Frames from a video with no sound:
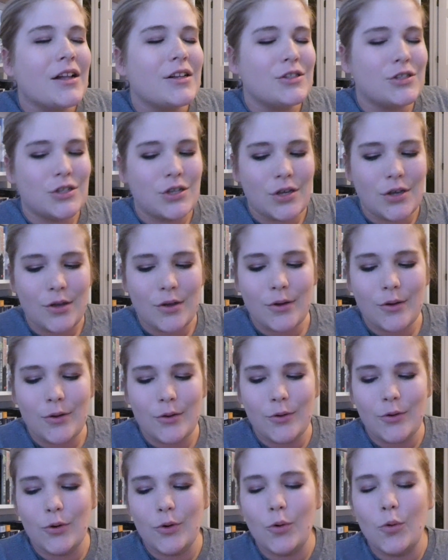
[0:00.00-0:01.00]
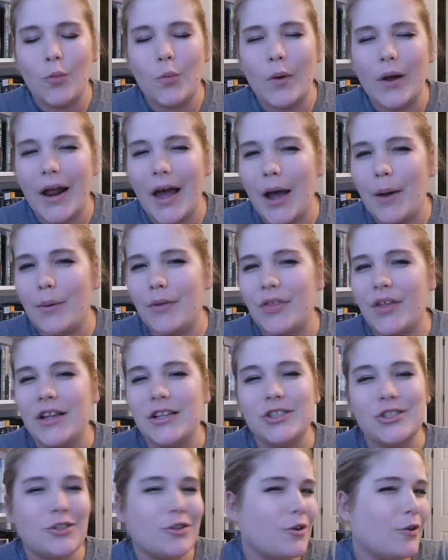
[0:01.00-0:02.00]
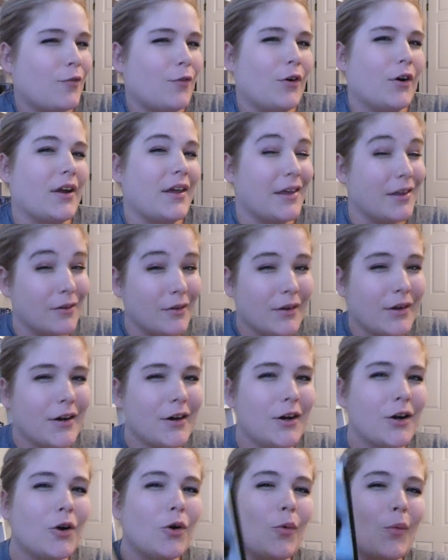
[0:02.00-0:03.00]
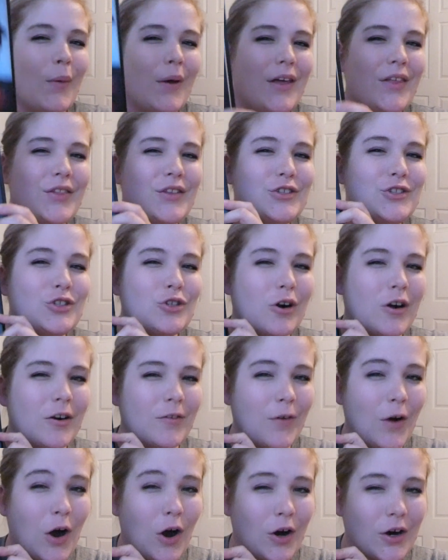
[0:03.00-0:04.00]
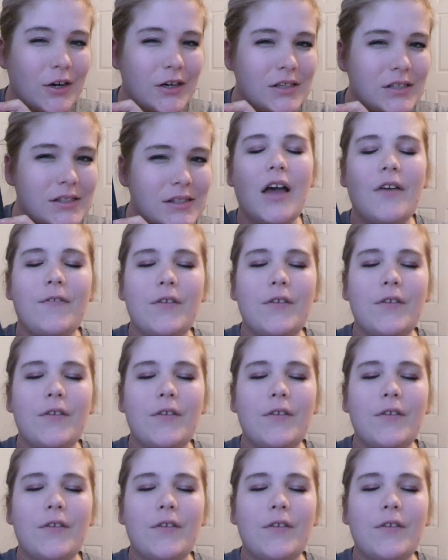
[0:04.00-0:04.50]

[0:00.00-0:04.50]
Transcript: to what I would think Jennifer Hillier with Jar of Hearts. I